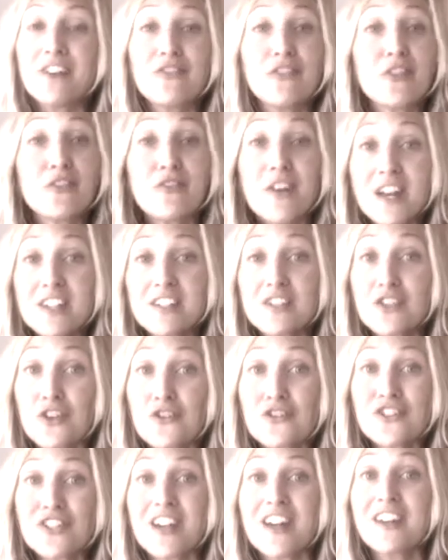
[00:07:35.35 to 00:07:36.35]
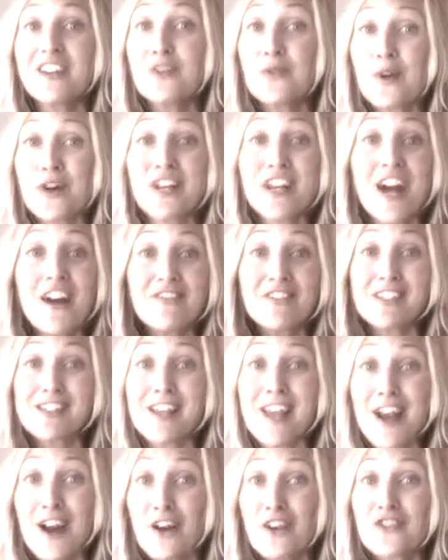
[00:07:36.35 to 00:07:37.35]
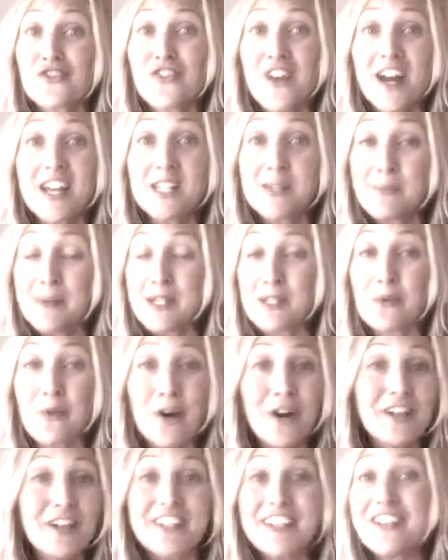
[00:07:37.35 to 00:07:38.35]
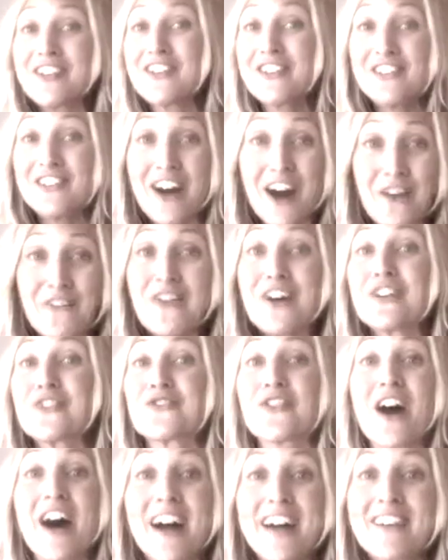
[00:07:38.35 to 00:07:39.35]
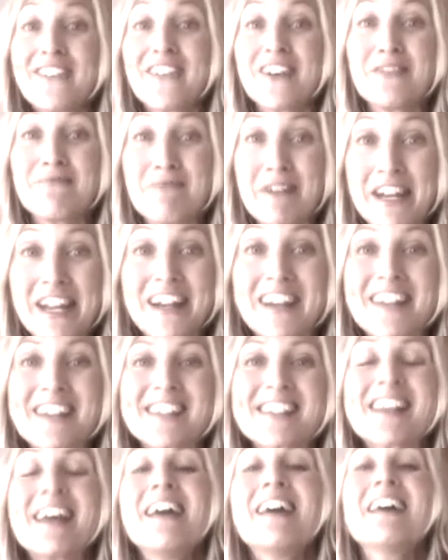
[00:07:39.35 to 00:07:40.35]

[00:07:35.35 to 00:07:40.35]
If you're Vata dosha and you already have this air dry space quality, you do not want dry green bananas.